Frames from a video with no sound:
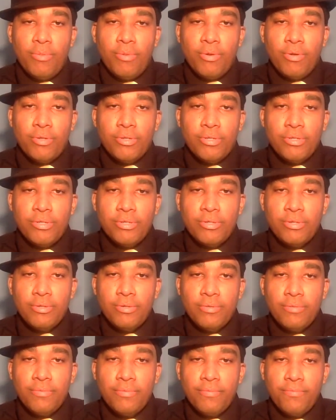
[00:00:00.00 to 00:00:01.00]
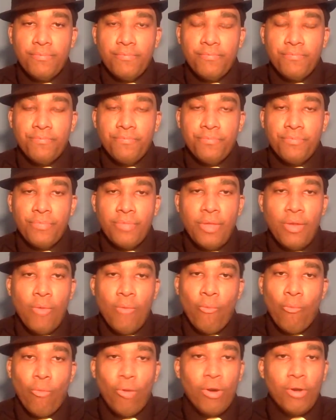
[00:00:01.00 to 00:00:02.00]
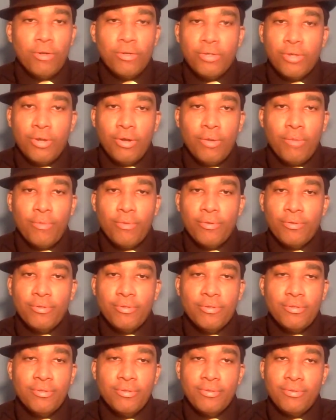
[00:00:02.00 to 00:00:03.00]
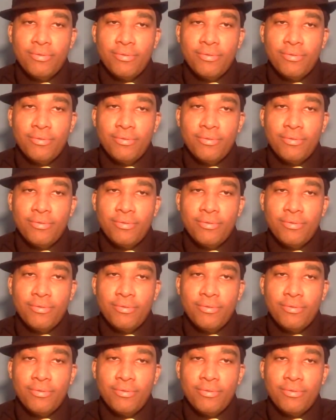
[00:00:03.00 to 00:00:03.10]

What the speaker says: Bush, one-termers.